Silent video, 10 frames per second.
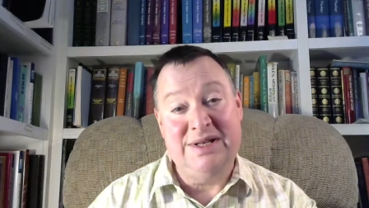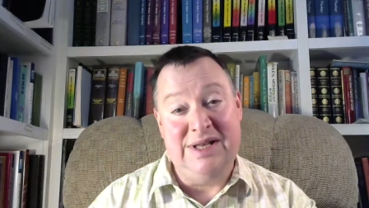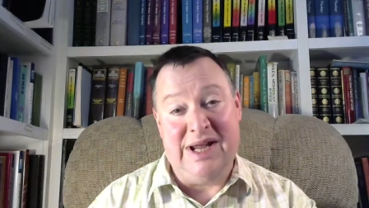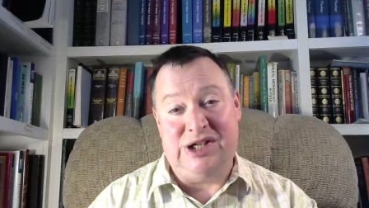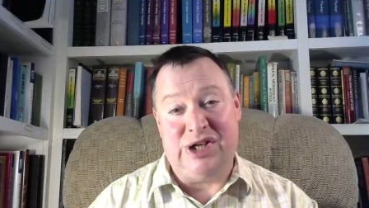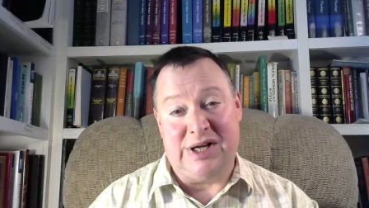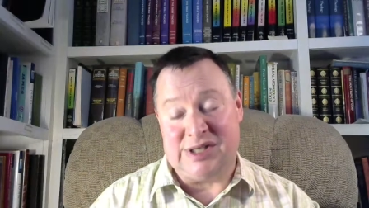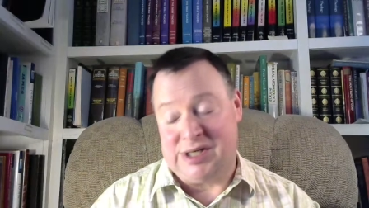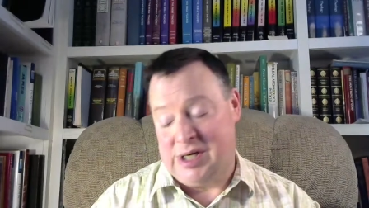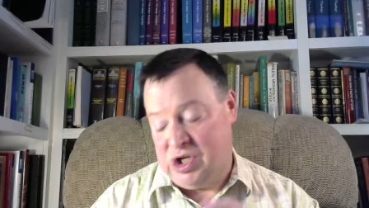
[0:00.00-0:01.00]
teach
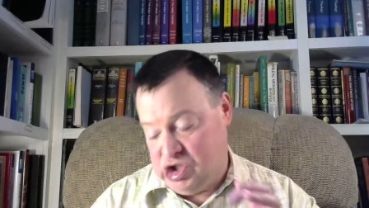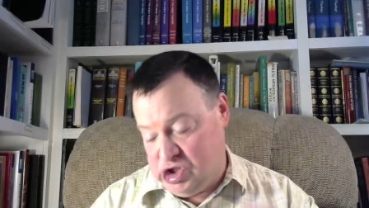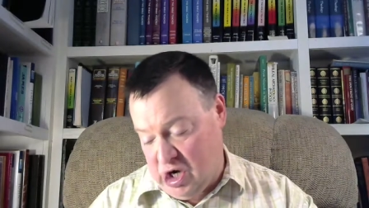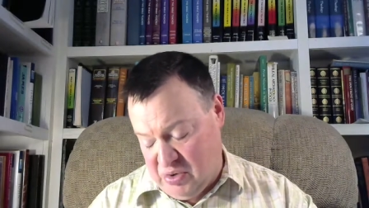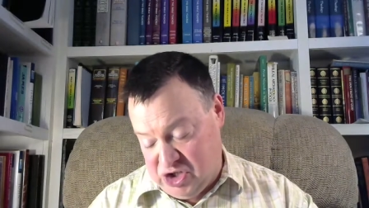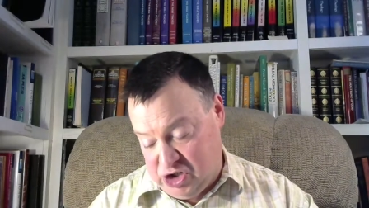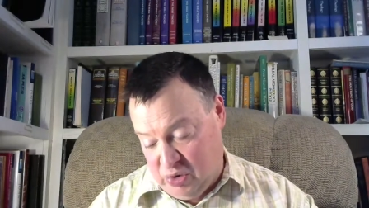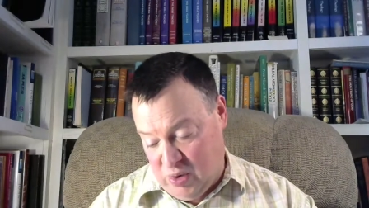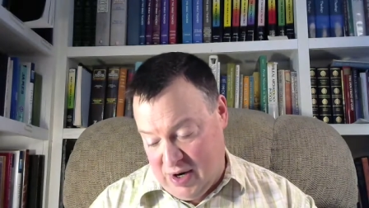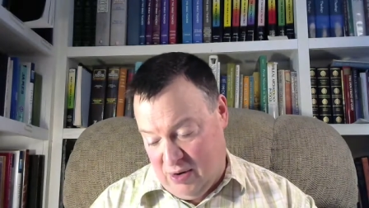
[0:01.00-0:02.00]
us, show us your
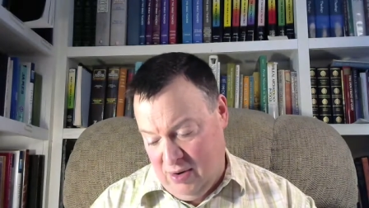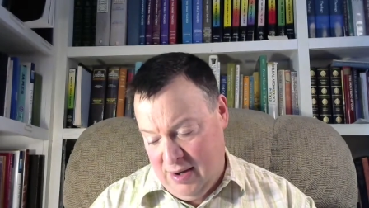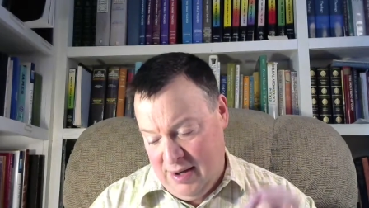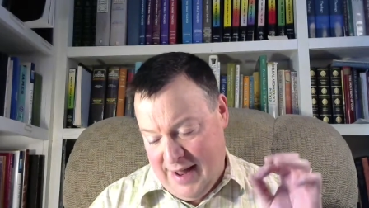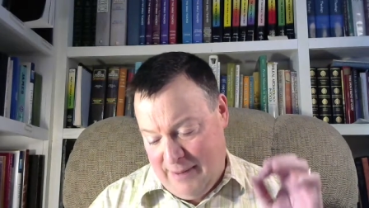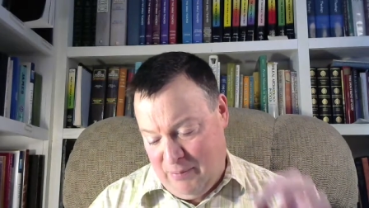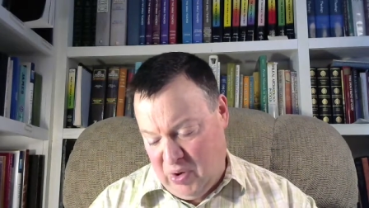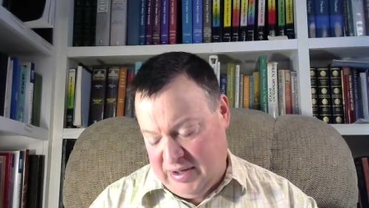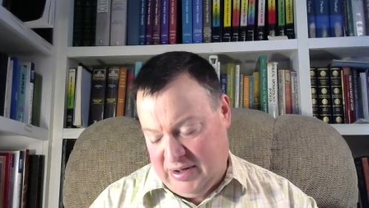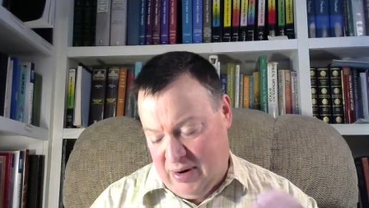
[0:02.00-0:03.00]
will, and
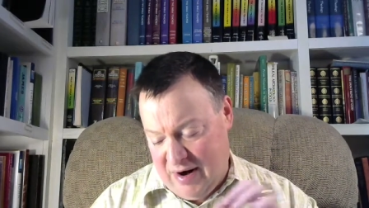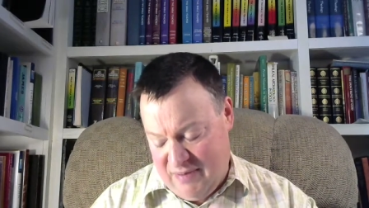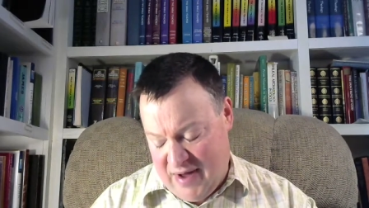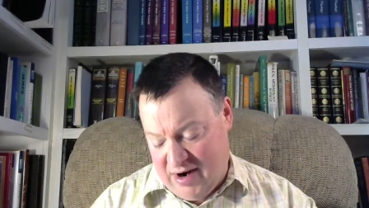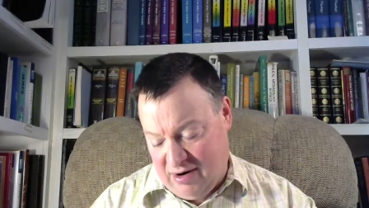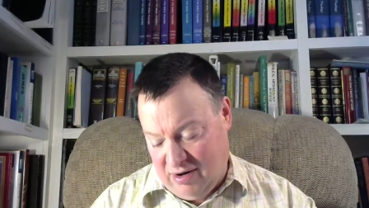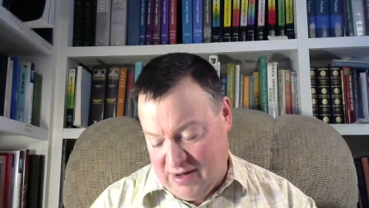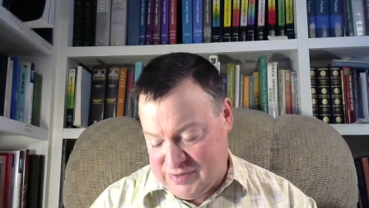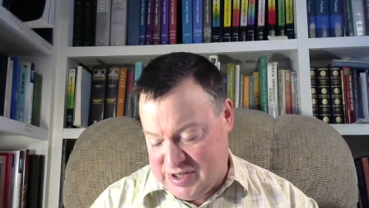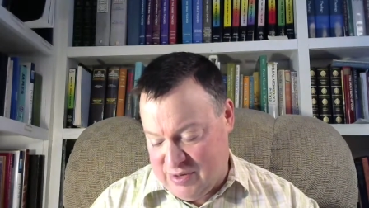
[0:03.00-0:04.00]
put a guard about our
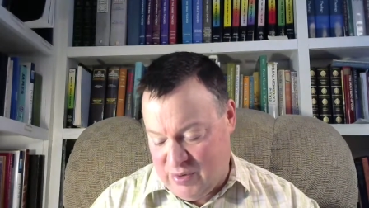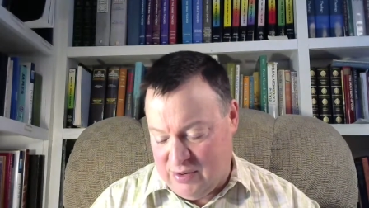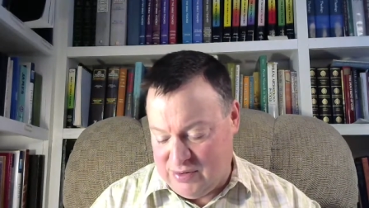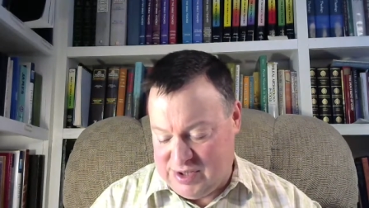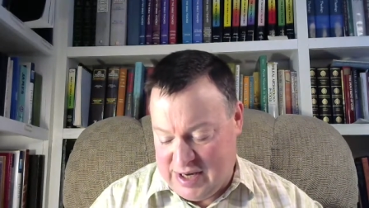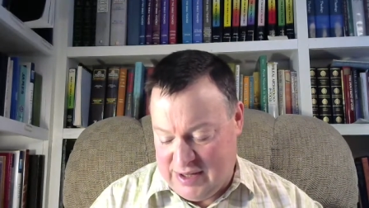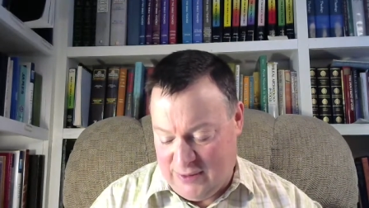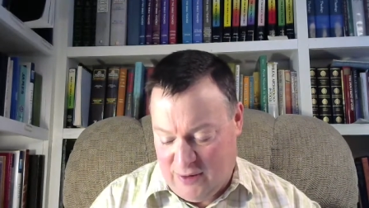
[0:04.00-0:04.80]
lips that we don't say the